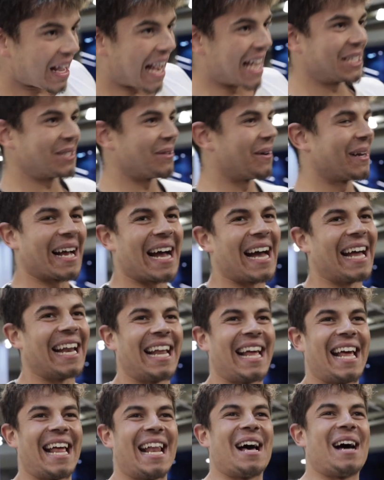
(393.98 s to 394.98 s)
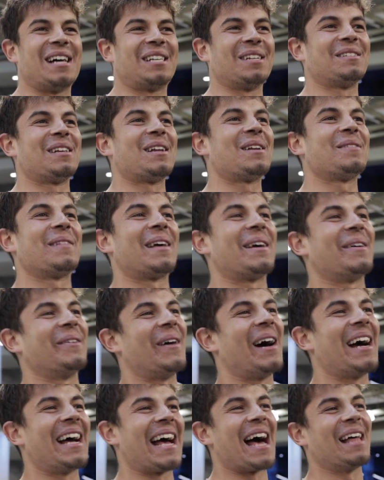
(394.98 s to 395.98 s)
I swear to God. Yeah, sometimes I'm like,
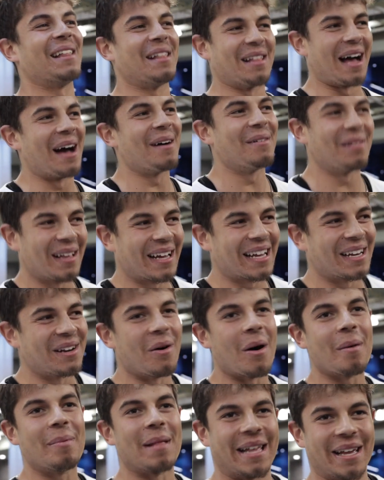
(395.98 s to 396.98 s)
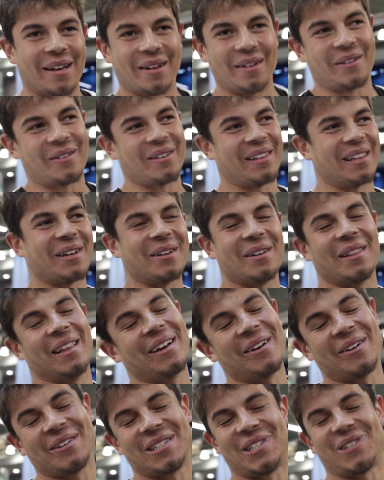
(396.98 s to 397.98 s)
why? I'm looking normal, but look
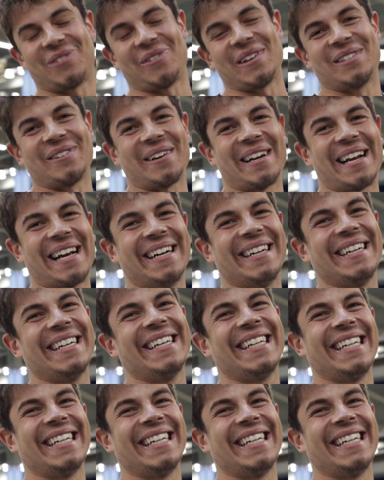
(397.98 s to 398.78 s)
at Chris's face right now.